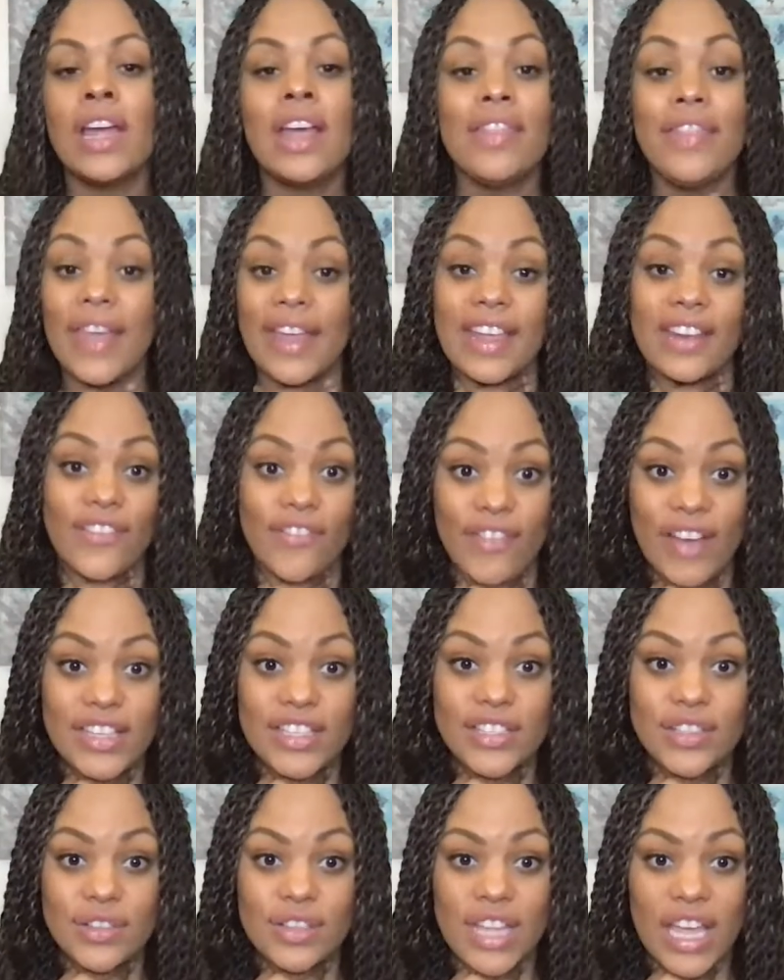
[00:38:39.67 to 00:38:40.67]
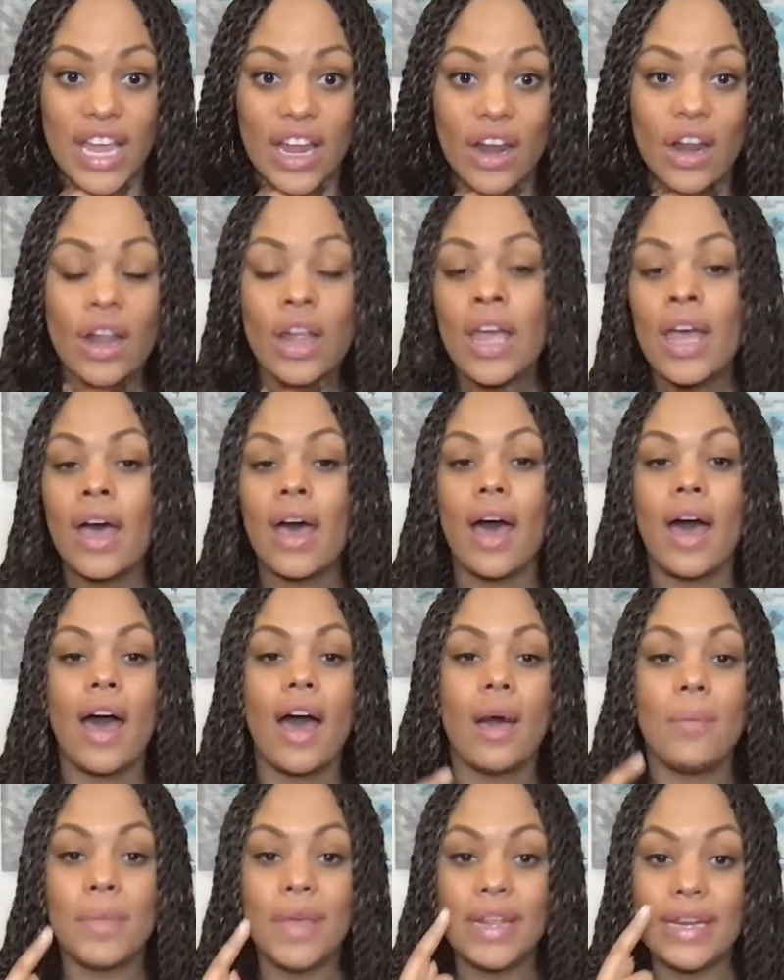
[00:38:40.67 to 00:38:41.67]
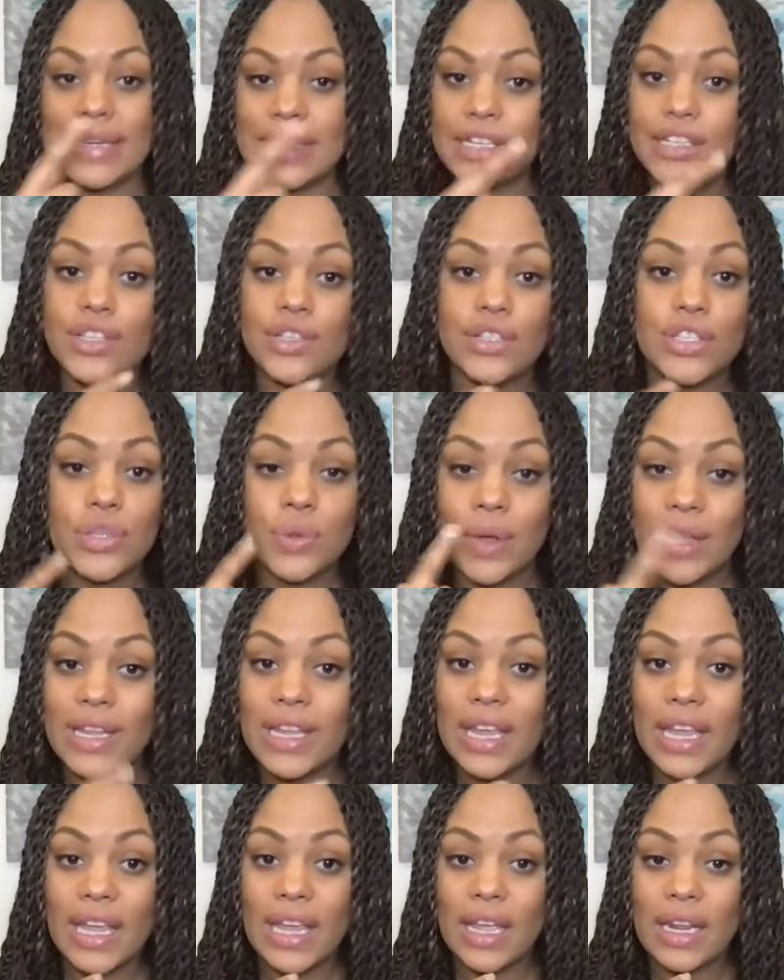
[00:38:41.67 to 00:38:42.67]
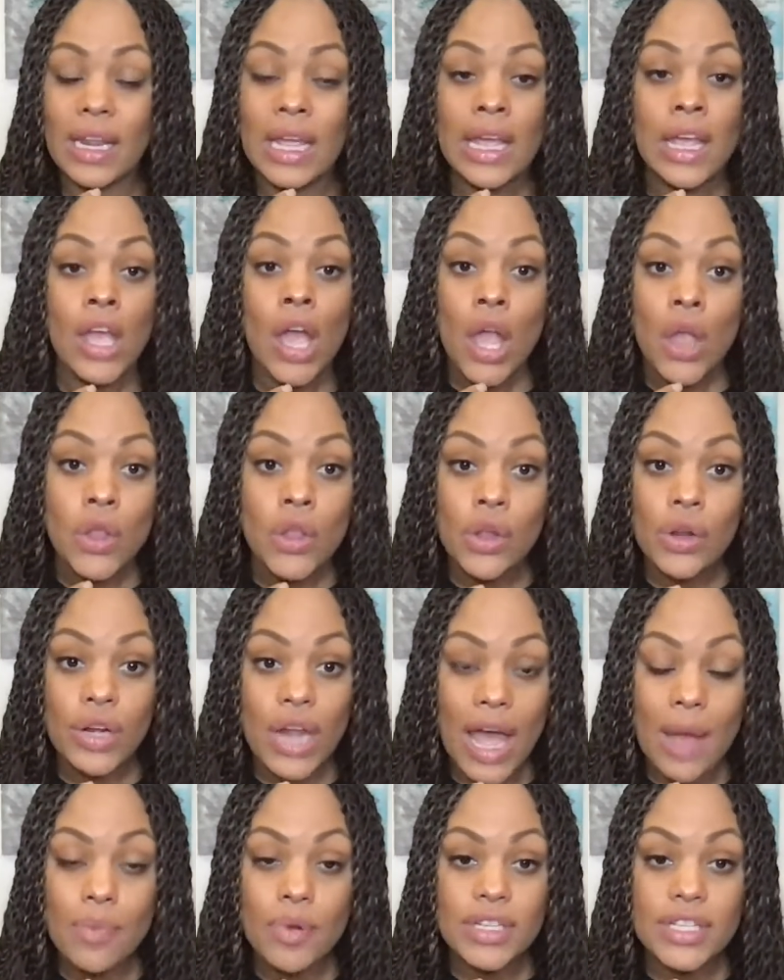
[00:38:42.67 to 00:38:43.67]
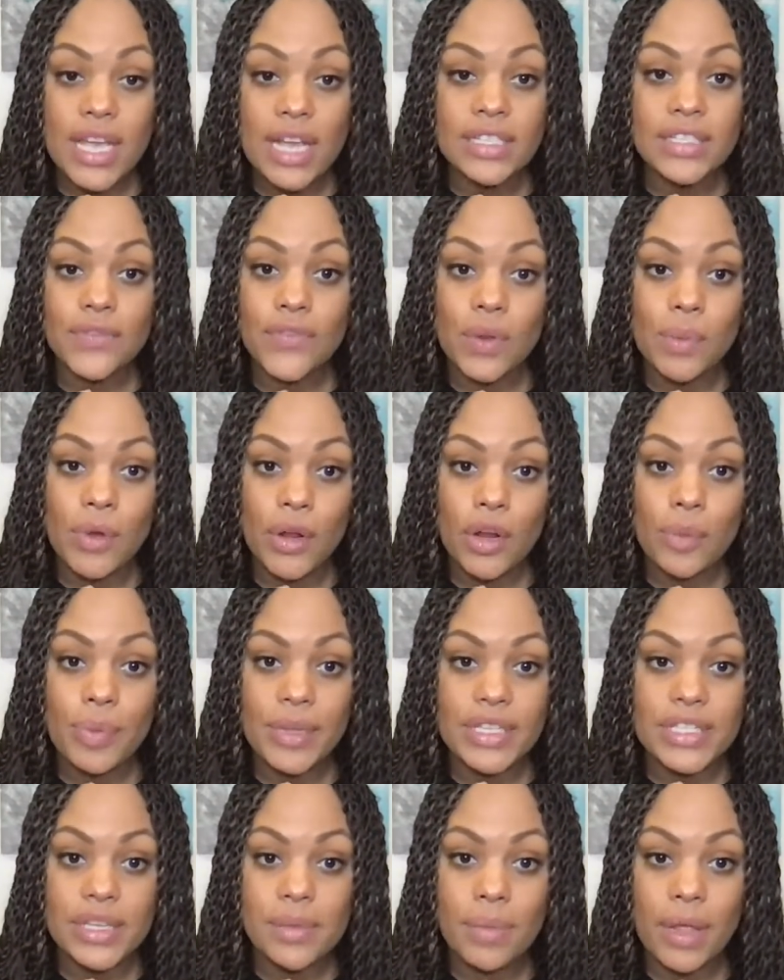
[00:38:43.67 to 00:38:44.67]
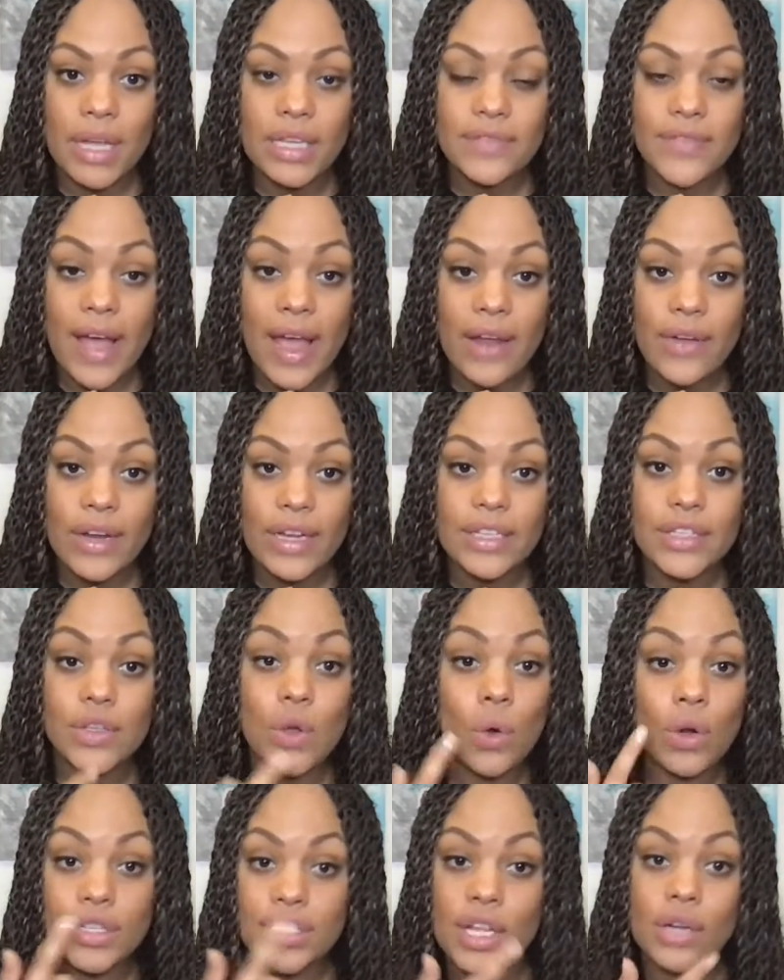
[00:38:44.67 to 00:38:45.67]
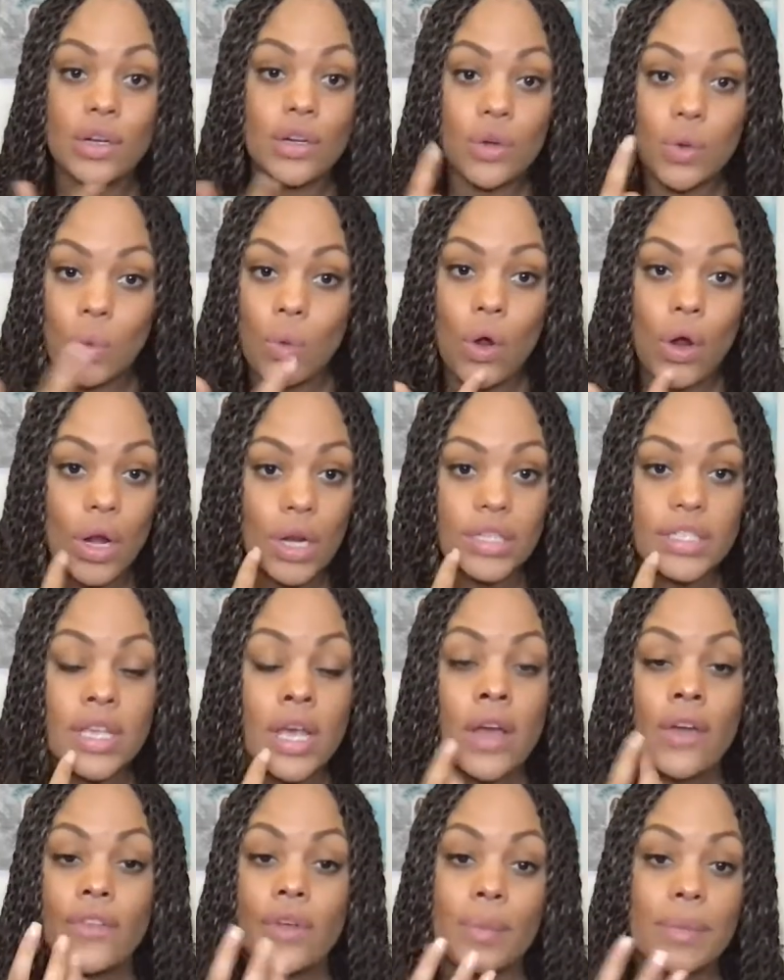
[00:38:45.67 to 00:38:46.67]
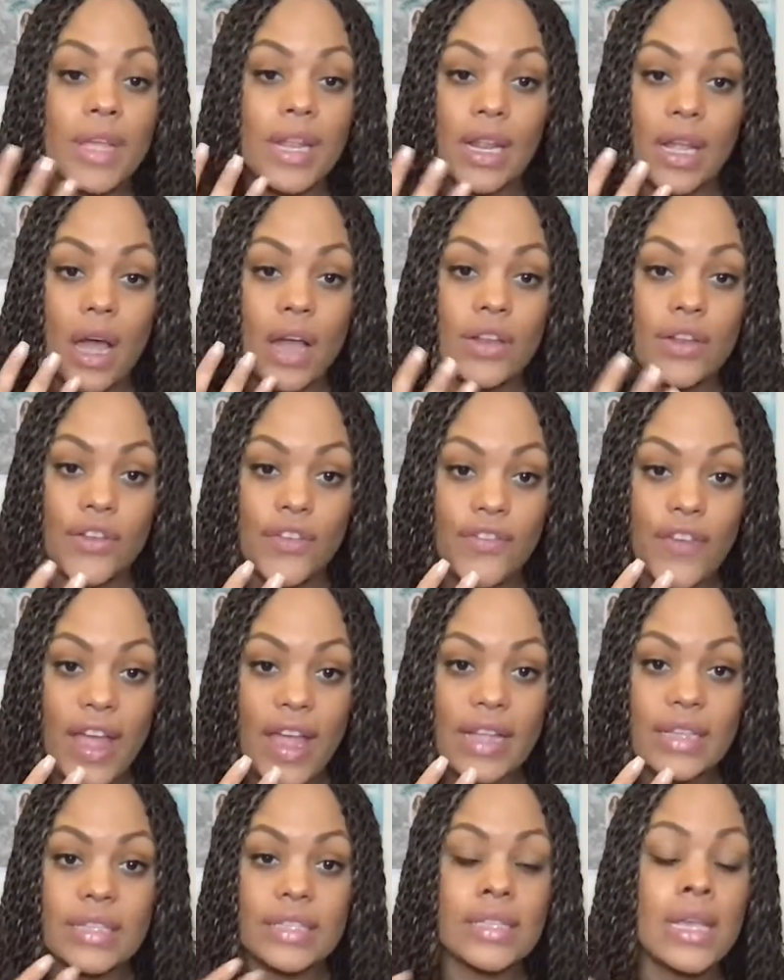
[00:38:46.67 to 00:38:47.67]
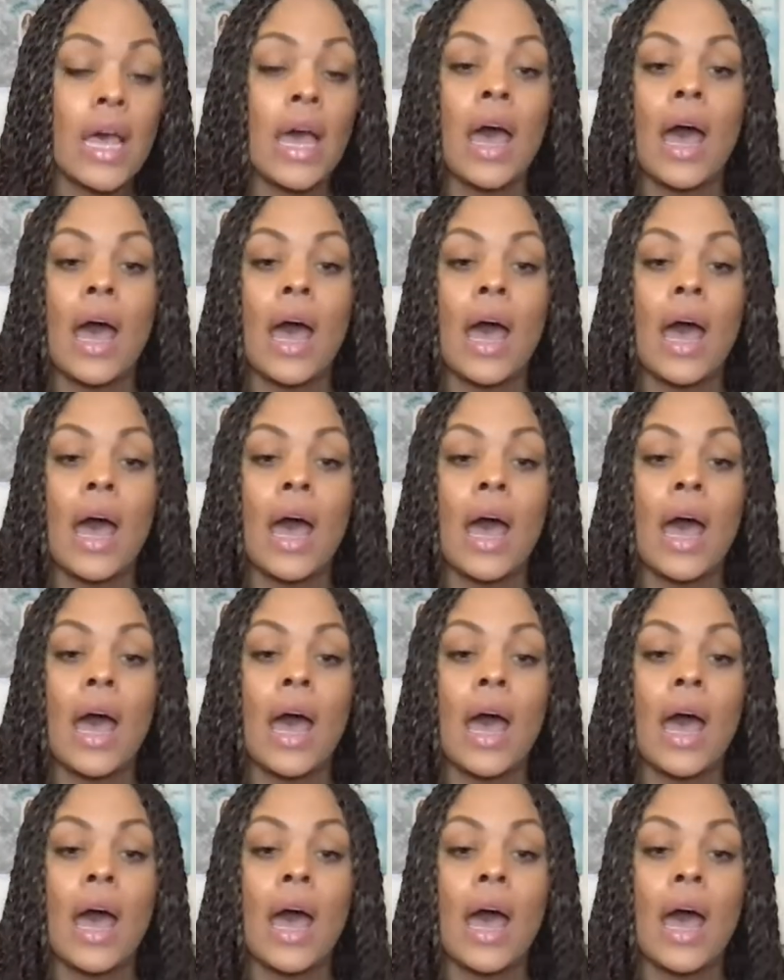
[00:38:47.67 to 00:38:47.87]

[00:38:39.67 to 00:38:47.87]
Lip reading: They can fester there. In addition to, again, you're not protected from herpes simplex virus or genital warts from getting on your face.